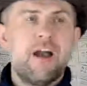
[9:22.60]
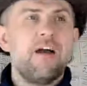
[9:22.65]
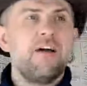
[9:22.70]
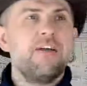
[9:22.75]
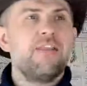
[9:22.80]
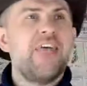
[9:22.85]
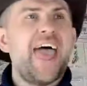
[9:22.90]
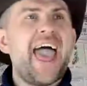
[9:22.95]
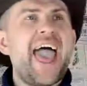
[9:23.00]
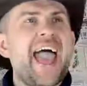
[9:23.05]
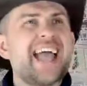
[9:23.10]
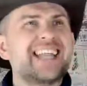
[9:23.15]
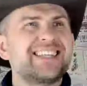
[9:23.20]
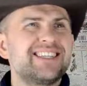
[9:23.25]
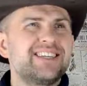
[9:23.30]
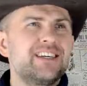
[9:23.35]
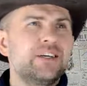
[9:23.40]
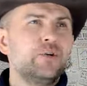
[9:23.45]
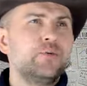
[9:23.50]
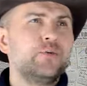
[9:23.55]

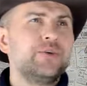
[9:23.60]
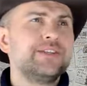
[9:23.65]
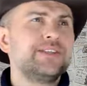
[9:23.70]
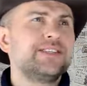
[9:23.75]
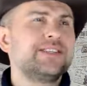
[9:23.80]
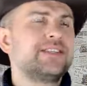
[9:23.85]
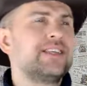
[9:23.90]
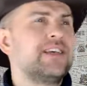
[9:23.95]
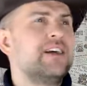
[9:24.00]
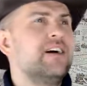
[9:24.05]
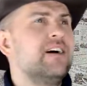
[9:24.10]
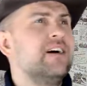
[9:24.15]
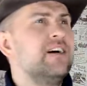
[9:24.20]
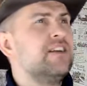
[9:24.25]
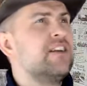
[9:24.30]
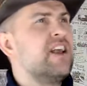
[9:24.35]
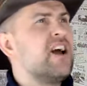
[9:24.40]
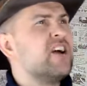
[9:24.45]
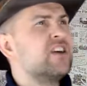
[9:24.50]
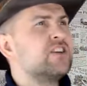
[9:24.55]
That was
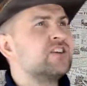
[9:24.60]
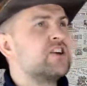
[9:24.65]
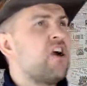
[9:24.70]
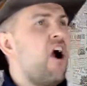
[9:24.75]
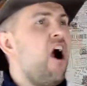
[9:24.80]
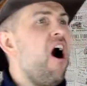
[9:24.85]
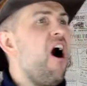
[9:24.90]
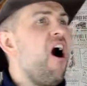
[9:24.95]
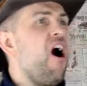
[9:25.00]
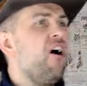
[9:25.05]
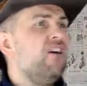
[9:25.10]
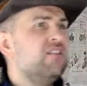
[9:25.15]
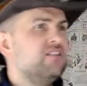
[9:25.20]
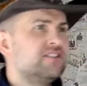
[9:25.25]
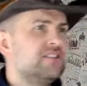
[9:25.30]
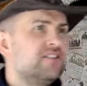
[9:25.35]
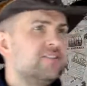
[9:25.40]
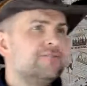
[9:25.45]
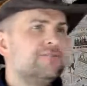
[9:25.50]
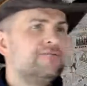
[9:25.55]

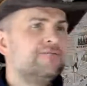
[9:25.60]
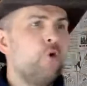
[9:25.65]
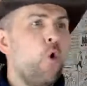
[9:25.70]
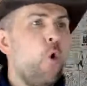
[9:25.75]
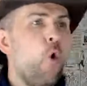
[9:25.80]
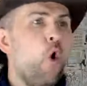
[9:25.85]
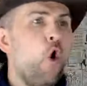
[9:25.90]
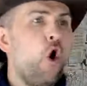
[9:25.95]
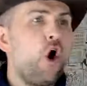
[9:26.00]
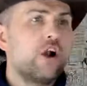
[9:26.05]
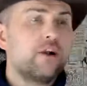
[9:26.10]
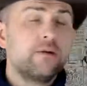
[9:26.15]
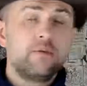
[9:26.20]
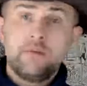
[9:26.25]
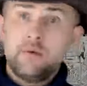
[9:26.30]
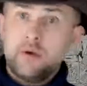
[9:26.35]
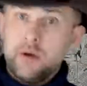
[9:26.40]
uncalled for.